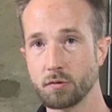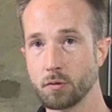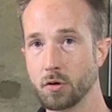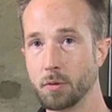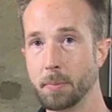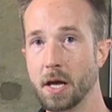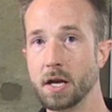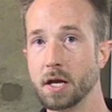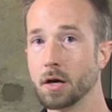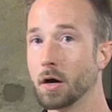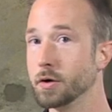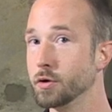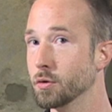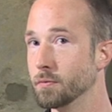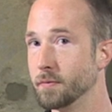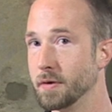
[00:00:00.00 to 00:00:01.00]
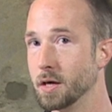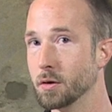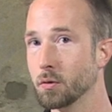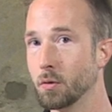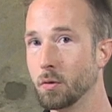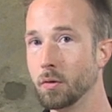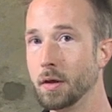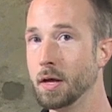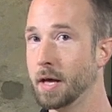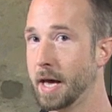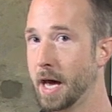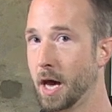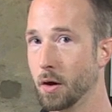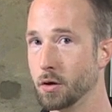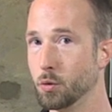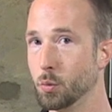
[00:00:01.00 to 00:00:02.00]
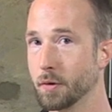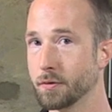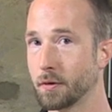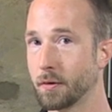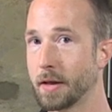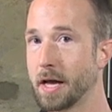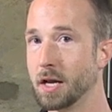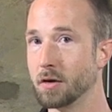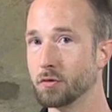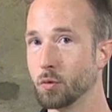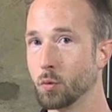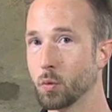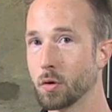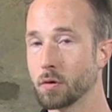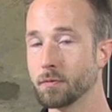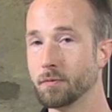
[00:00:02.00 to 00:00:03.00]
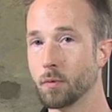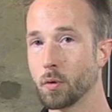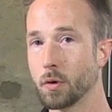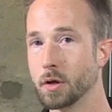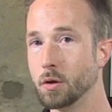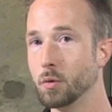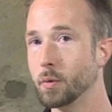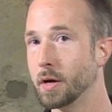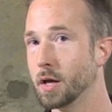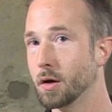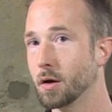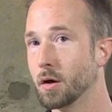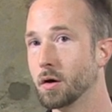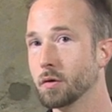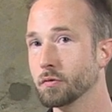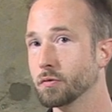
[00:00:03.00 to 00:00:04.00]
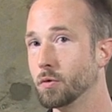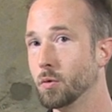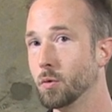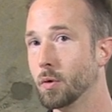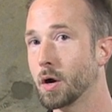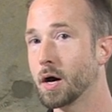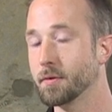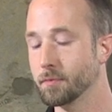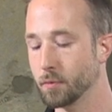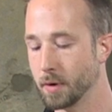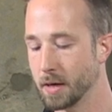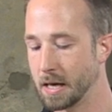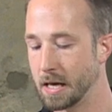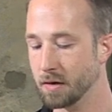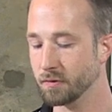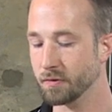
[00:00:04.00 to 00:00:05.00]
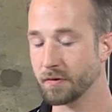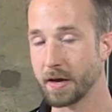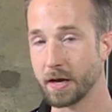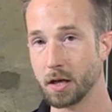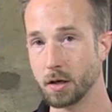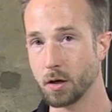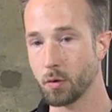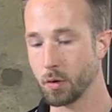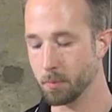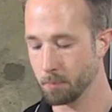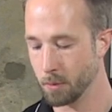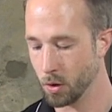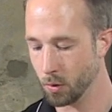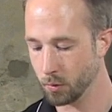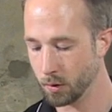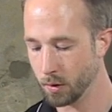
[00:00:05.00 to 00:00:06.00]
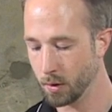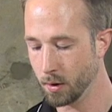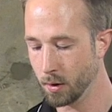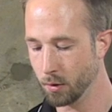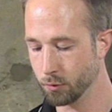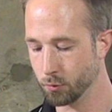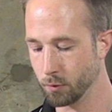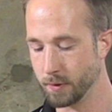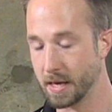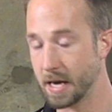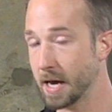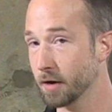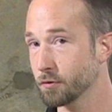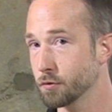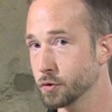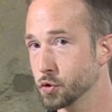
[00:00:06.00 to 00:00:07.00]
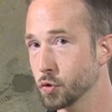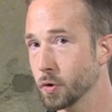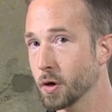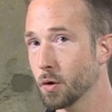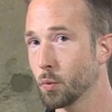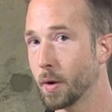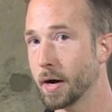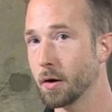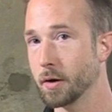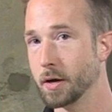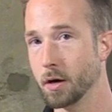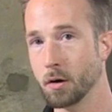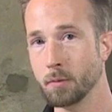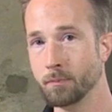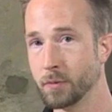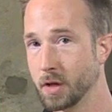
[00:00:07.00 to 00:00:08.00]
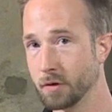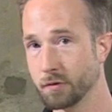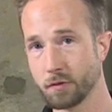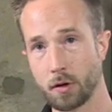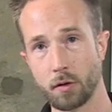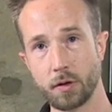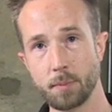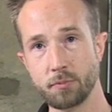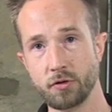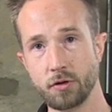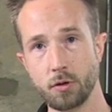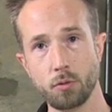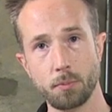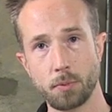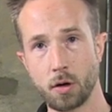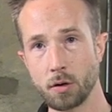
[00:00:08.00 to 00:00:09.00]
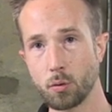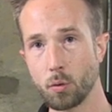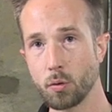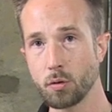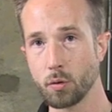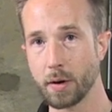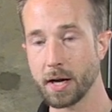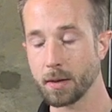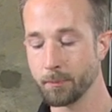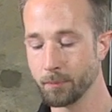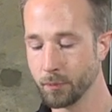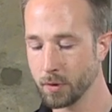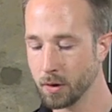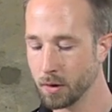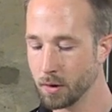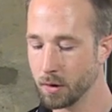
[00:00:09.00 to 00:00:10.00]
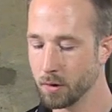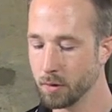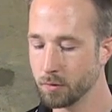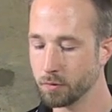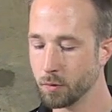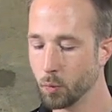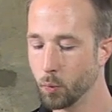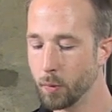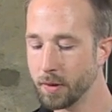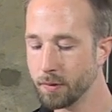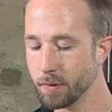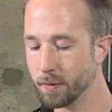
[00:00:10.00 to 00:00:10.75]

So depending on your vehicle, how you want the lighting to work for you, and also offering a secondary mode through the extra trigger wire here, it's all up to you upon ordering. So with